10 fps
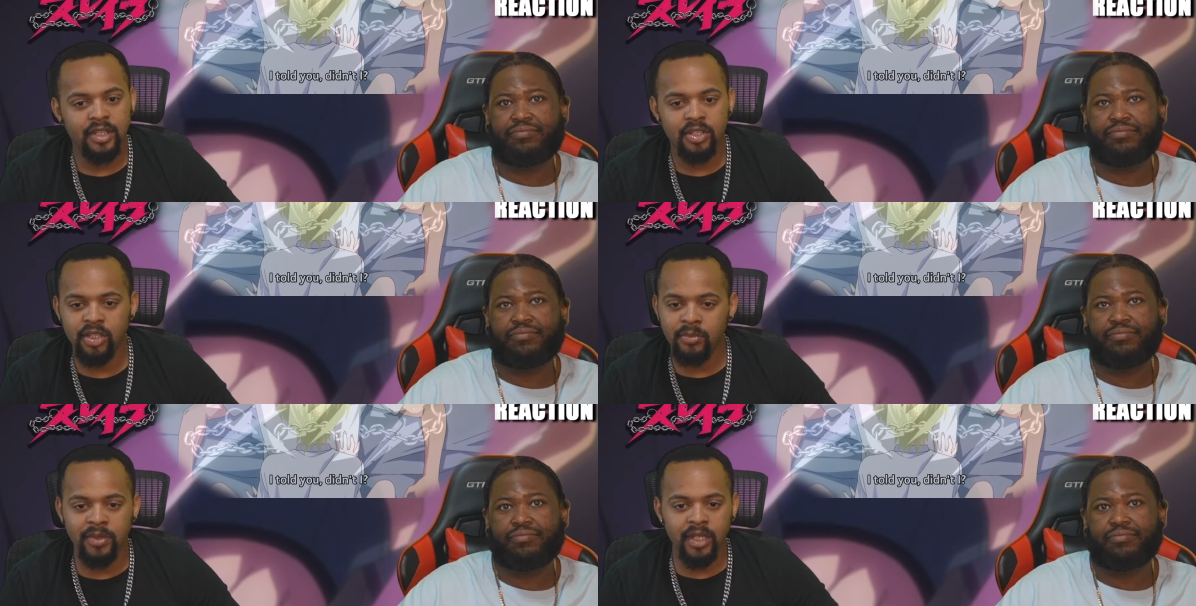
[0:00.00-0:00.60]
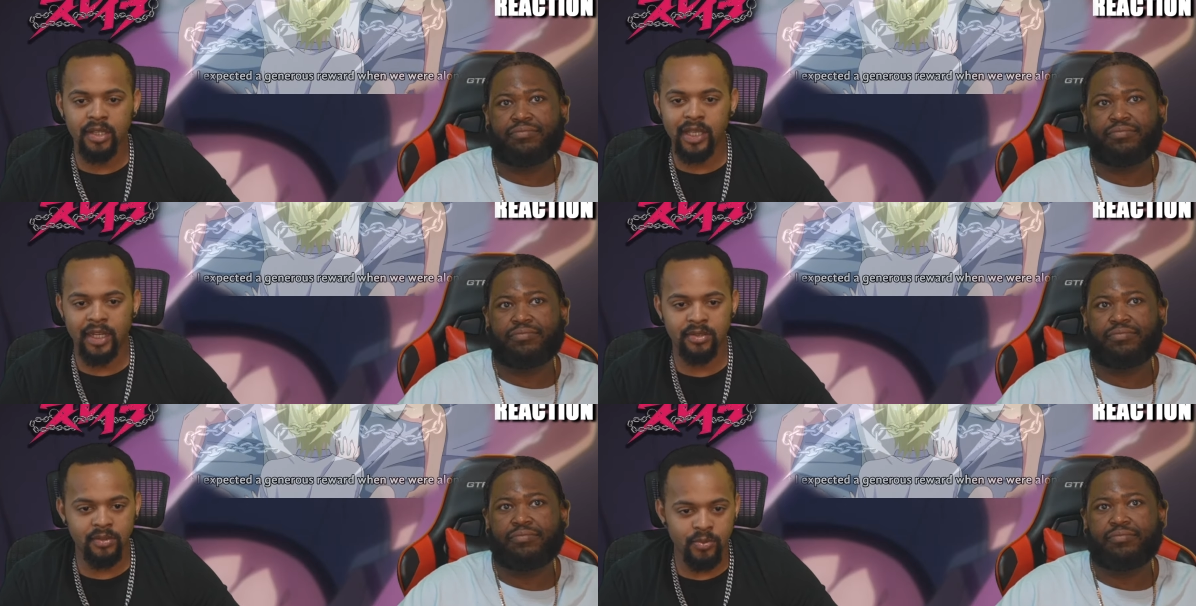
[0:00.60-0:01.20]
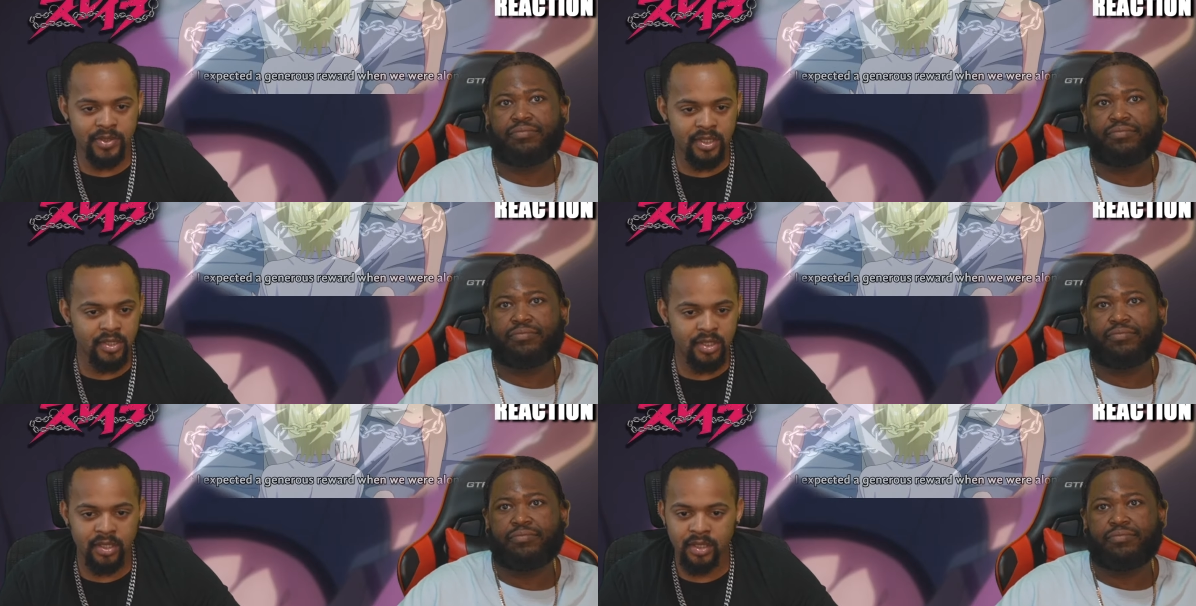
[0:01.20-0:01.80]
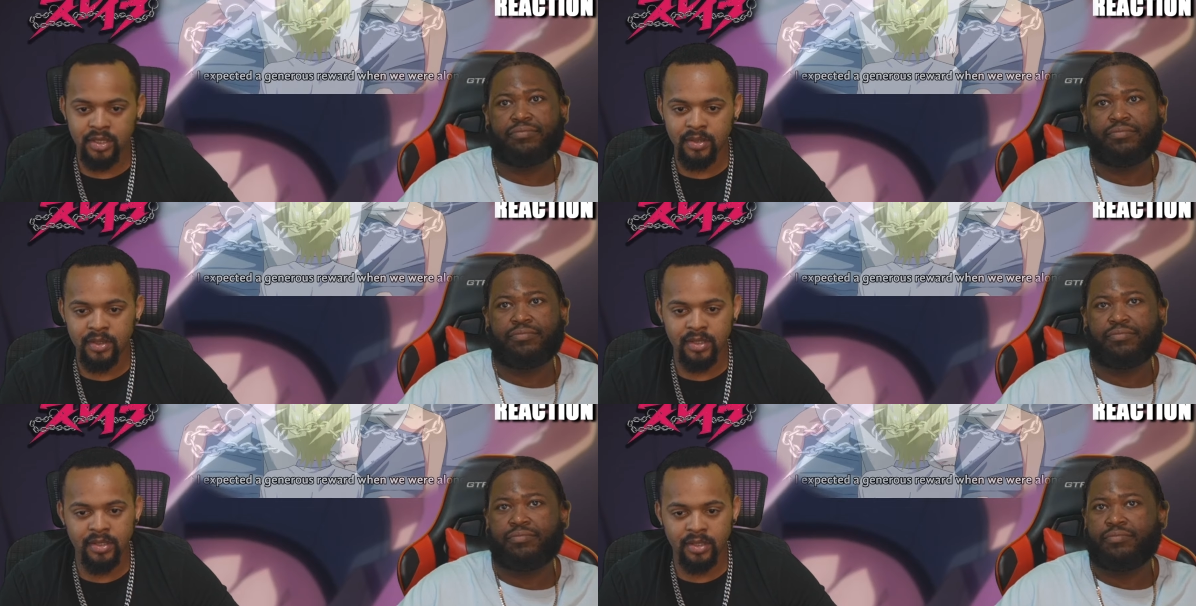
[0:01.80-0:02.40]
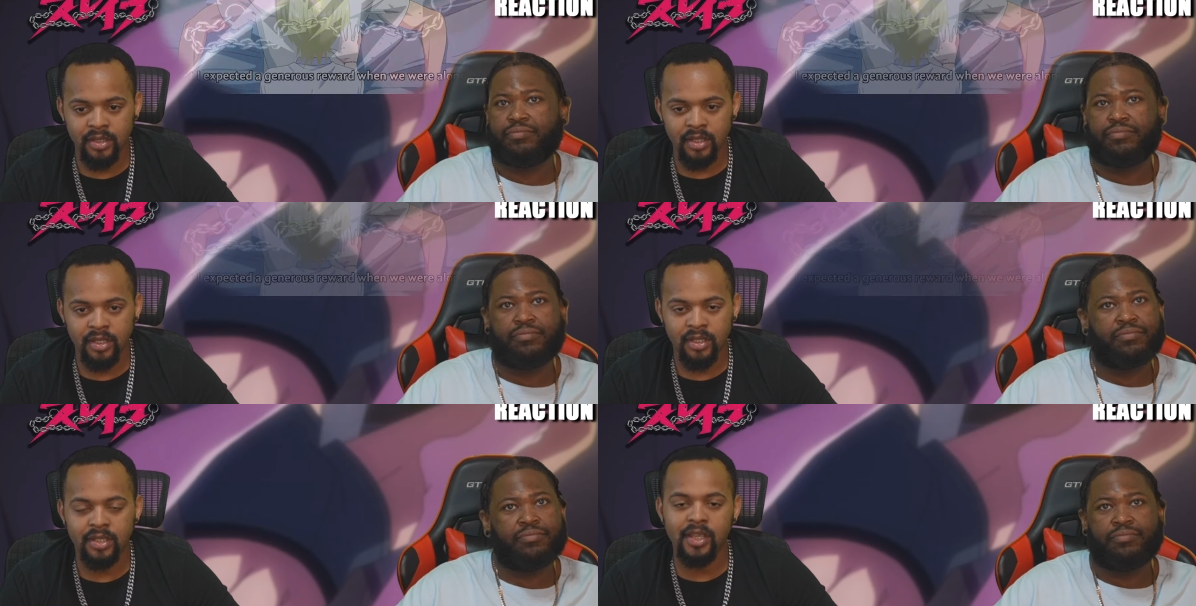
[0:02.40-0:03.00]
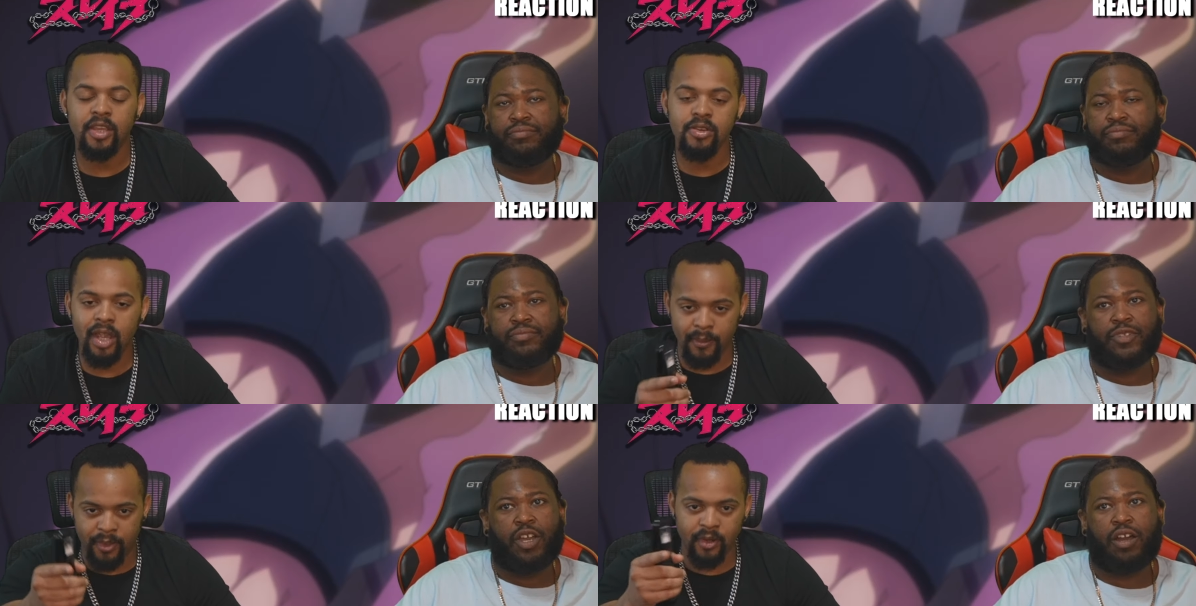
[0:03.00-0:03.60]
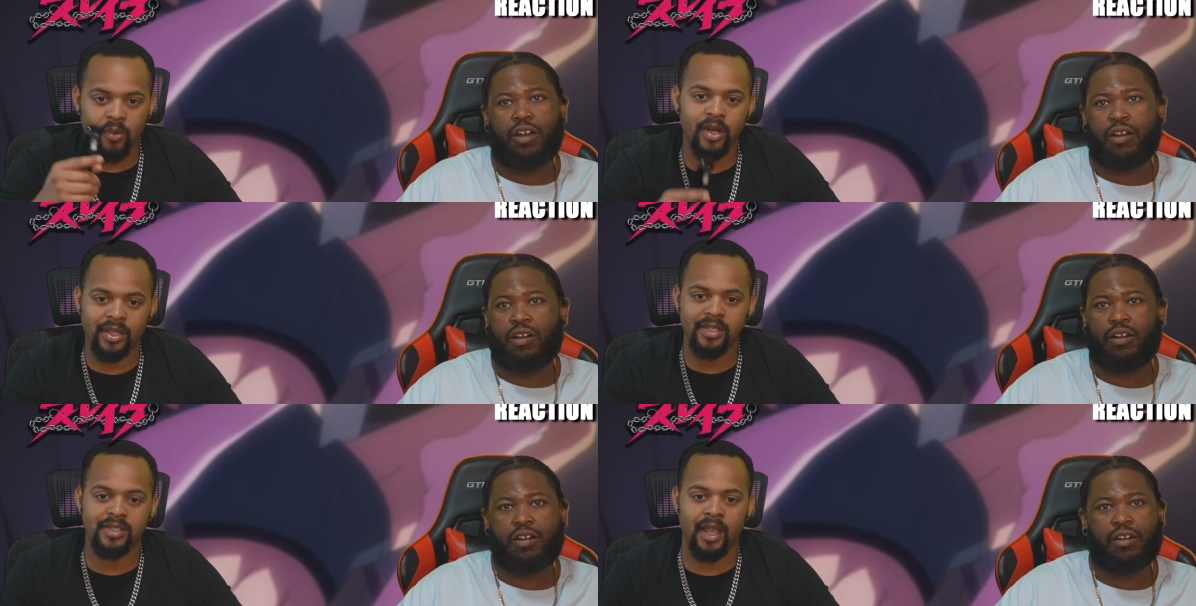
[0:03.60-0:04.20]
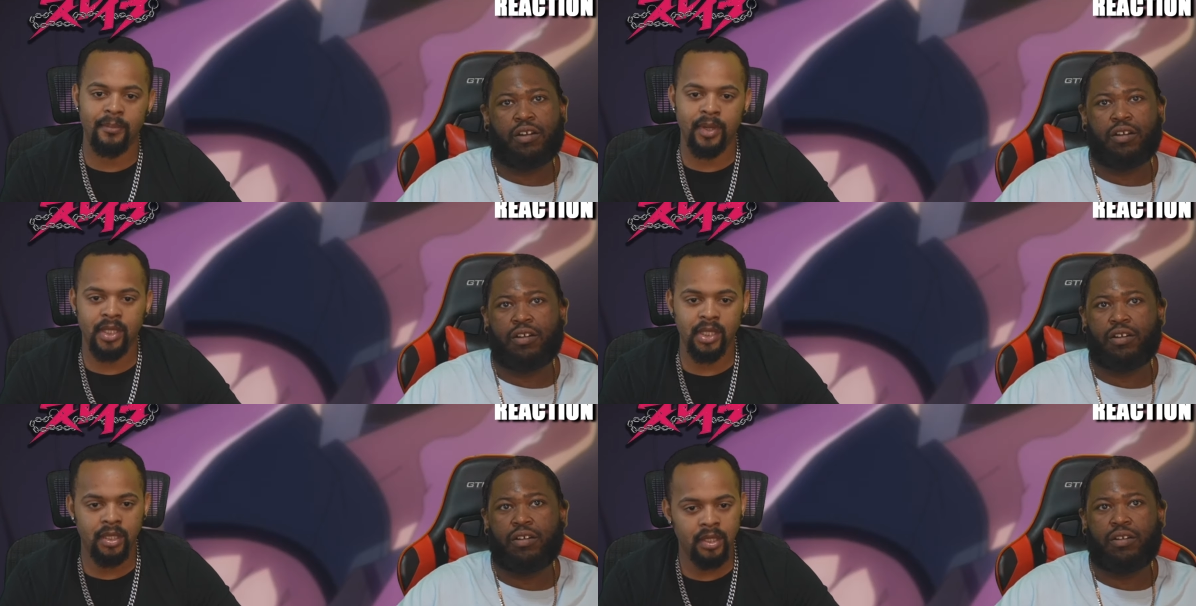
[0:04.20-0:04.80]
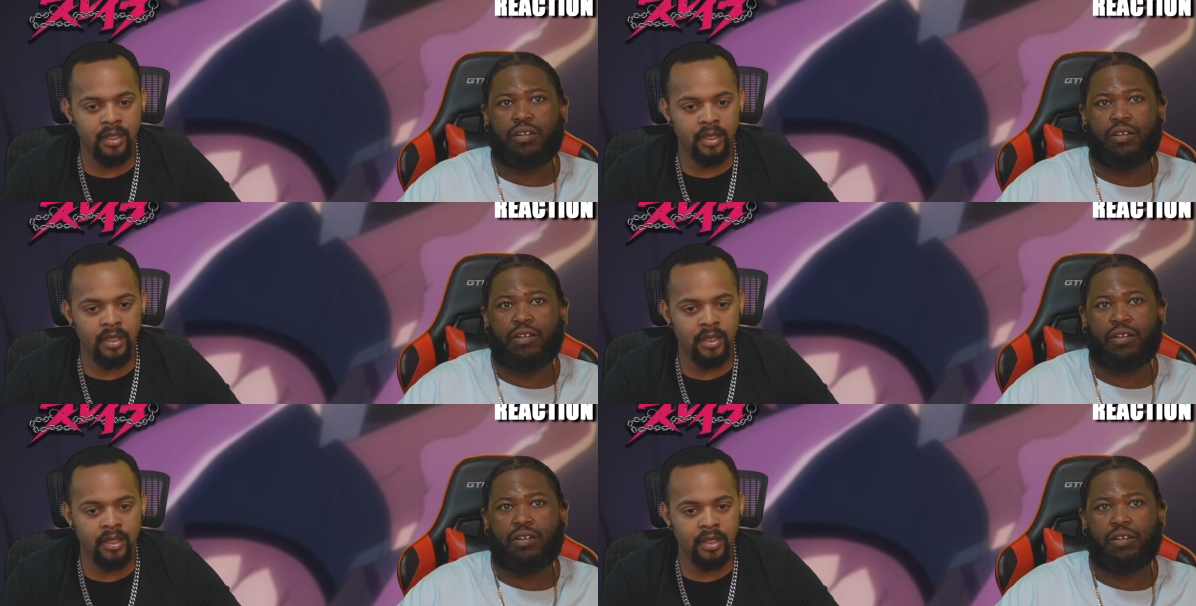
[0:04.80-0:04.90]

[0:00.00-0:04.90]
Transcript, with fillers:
Speaker 1: She immediately got into a new position. Yeah, you gotta put in work this time, buddy.